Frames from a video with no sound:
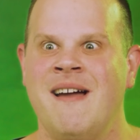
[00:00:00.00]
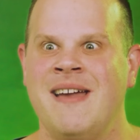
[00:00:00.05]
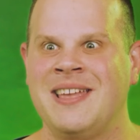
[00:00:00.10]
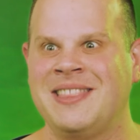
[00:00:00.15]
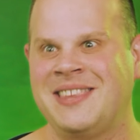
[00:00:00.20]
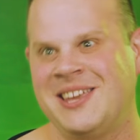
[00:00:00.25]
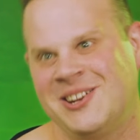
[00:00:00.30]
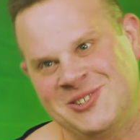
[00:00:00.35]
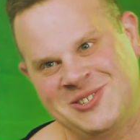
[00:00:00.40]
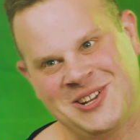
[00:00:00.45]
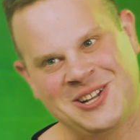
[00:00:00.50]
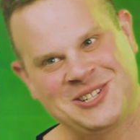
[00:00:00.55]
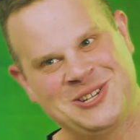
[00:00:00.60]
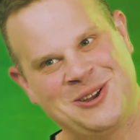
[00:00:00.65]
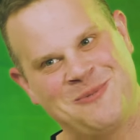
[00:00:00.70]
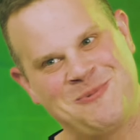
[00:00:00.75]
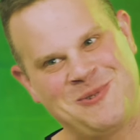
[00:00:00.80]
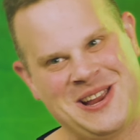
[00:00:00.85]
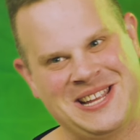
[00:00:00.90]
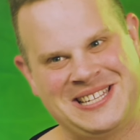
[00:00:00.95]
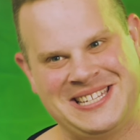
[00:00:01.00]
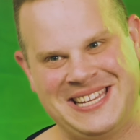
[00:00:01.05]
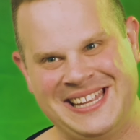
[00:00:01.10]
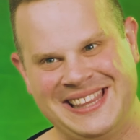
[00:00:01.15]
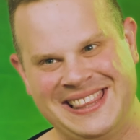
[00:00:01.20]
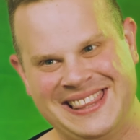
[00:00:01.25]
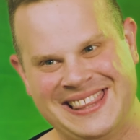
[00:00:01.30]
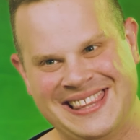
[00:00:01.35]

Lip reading: In theaters October 18th.